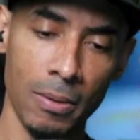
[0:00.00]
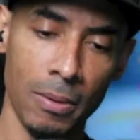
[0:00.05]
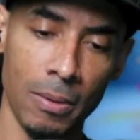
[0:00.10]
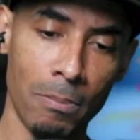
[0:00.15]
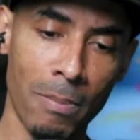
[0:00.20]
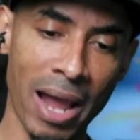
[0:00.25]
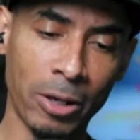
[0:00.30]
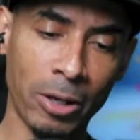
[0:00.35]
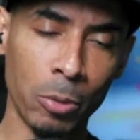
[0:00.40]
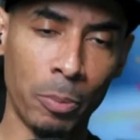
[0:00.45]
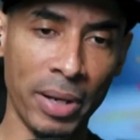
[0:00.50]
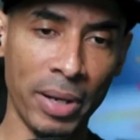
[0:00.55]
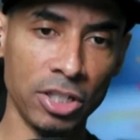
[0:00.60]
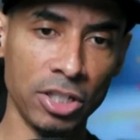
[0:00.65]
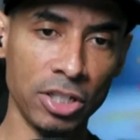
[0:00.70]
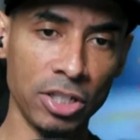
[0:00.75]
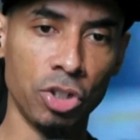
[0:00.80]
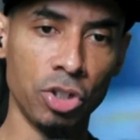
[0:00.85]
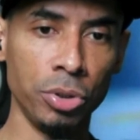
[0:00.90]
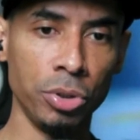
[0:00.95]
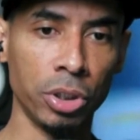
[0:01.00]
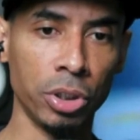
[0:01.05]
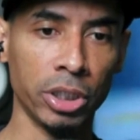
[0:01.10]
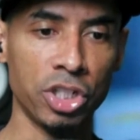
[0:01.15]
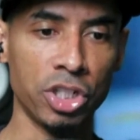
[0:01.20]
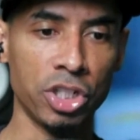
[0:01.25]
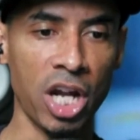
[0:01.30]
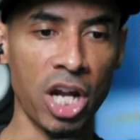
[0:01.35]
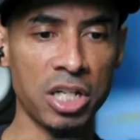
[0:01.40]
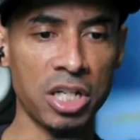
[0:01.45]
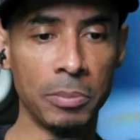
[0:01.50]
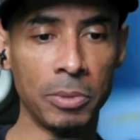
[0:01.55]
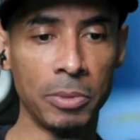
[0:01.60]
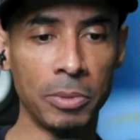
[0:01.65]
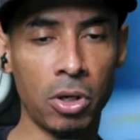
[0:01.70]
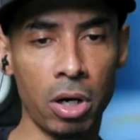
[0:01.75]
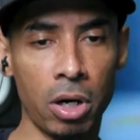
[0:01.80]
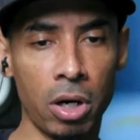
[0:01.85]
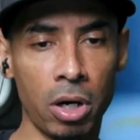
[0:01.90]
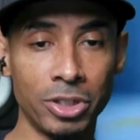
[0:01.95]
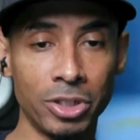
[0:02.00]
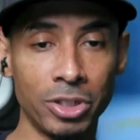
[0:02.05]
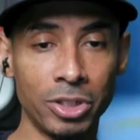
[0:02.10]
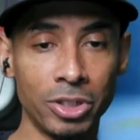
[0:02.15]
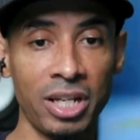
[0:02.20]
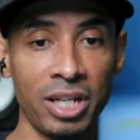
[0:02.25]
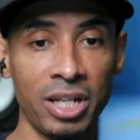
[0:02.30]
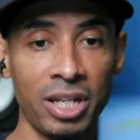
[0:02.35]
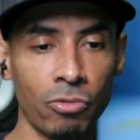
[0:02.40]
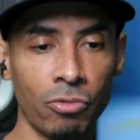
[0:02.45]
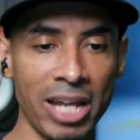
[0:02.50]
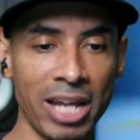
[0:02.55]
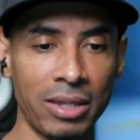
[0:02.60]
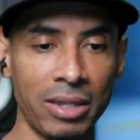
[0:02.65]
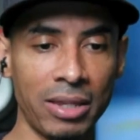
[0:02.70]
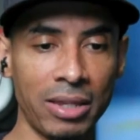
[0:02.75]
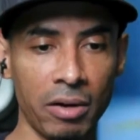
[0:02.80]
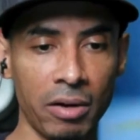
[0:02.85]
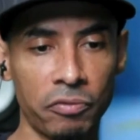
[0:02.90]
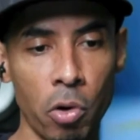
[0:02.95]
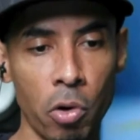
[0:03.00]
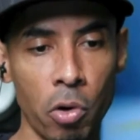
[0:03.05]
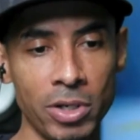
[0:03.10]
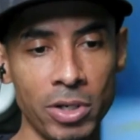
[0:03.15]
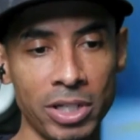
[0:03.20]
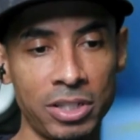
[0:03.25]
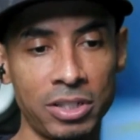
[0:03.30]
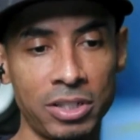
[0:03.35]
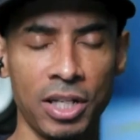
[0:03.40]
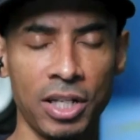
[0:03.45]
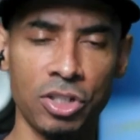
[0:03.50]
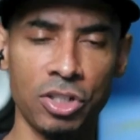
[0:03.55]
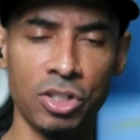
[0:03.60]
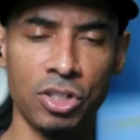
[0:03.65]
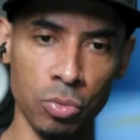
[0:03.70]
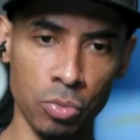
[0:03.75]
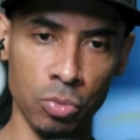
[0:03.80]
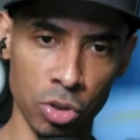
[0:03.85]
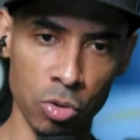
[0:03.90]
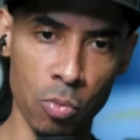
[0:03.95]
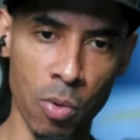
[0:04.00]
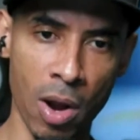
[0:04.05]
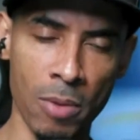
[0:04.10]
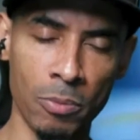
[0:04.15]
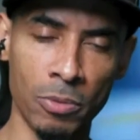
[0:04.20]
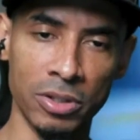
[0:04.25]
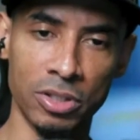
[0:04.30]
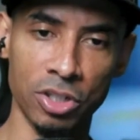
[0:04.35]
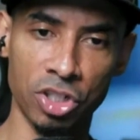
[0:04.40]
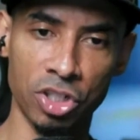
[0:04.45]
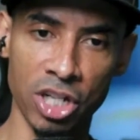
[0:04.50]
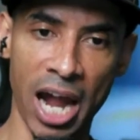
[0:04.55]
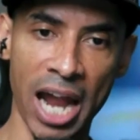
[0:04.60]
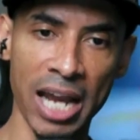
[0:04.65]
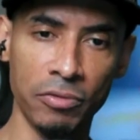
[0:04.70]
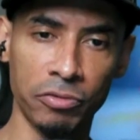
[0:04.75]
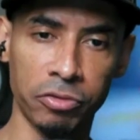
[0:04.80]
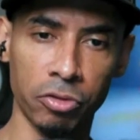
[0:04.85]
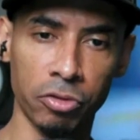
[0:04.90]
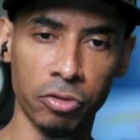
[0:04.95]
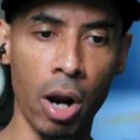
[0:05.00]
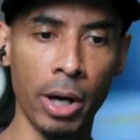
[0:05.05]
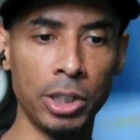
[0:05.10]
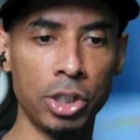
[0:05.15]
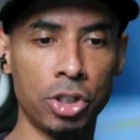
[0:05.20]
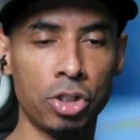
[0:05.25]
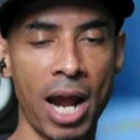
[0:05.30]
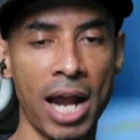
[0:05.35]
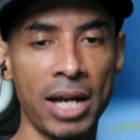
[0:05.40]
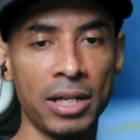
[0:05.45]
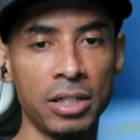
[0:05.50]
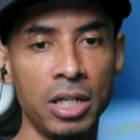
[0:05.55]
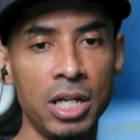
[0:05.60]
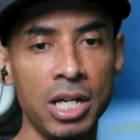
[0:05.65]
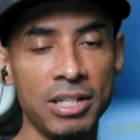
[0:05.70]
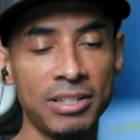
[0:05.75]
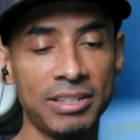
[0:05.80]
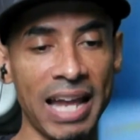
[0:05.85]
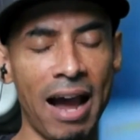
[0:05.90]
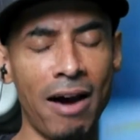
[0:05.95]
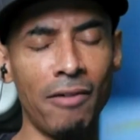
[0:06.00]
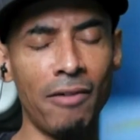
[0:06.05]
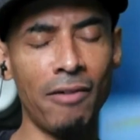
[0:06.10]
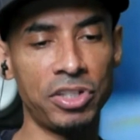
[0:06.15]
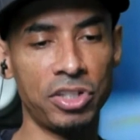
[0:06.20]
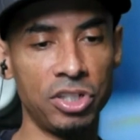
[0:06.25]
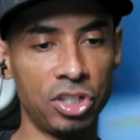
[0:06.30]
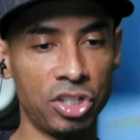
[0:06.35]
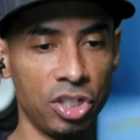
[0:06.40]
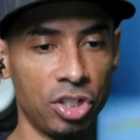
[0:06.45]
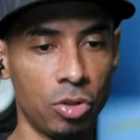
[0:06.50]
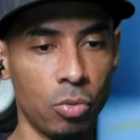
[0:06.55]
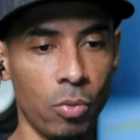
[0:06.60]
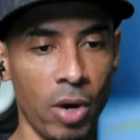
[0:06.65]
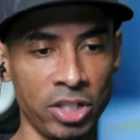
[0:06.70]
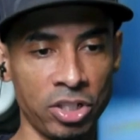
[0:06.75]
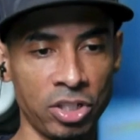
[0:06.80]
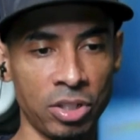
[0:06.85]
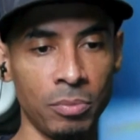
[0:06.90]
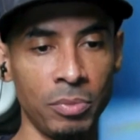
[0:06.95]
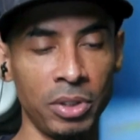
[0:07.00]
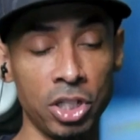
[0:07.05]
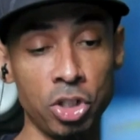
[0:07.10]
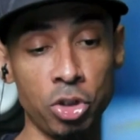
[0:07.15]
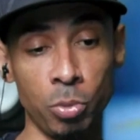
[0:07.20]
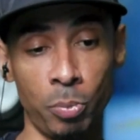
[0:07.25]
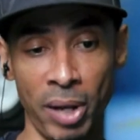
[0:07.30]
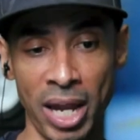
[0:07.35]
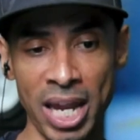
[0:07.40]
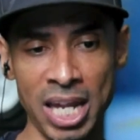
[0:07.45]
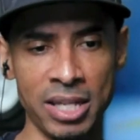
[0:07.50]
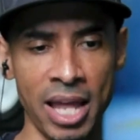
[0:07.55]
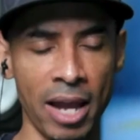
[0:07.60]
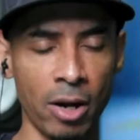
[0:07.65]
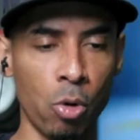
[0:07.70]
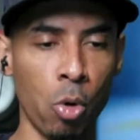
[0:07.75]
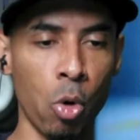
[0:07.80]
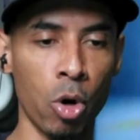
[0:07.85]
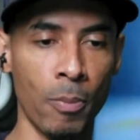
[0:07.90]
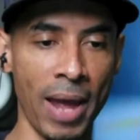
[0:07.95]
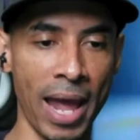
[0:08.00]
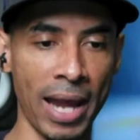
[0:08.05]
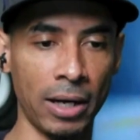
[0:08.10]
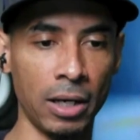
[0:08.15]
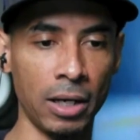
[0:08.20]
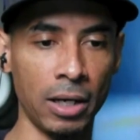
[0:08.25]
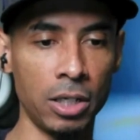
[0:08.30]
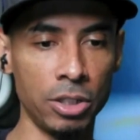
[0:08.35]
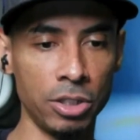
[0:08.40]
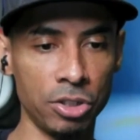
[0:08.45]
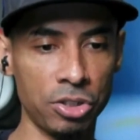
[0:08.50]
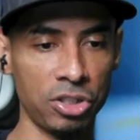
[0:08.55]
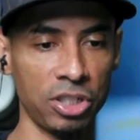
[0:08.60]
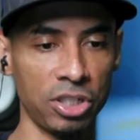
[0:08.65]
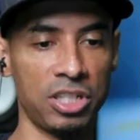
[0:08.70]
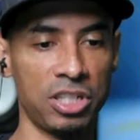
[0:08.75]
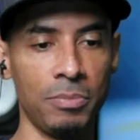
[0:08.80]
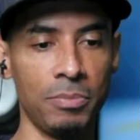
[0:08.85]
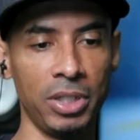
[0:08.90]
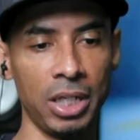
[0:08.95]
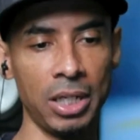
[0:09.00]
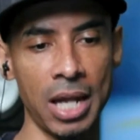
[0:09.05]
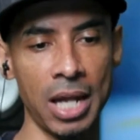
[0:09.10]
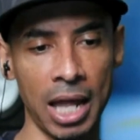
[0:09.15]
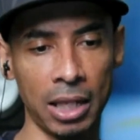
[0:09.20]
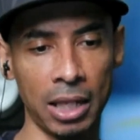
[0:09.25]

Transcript: Michael Penix Jr. and J.J. McCarthy were sitting right there for you at 6. You went with the shiny Ferrari to try to salvage the situation because you paid that quarterback $160 million.